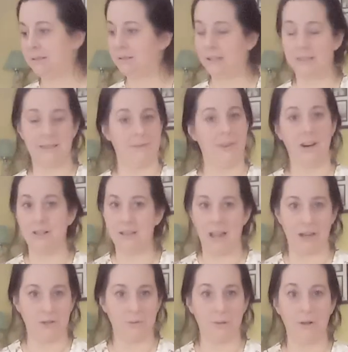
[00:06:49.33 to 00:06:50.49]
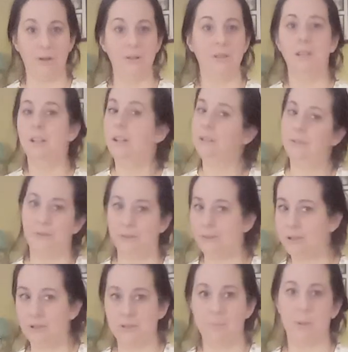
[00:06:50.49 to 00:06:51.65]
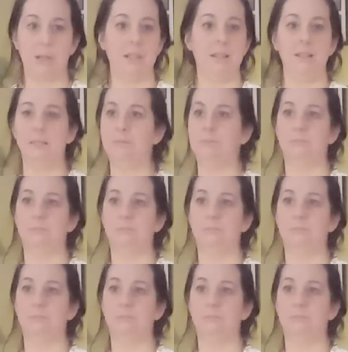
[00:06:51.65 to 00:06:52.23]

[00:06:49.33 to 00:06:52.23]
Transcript: it's very natural for there to be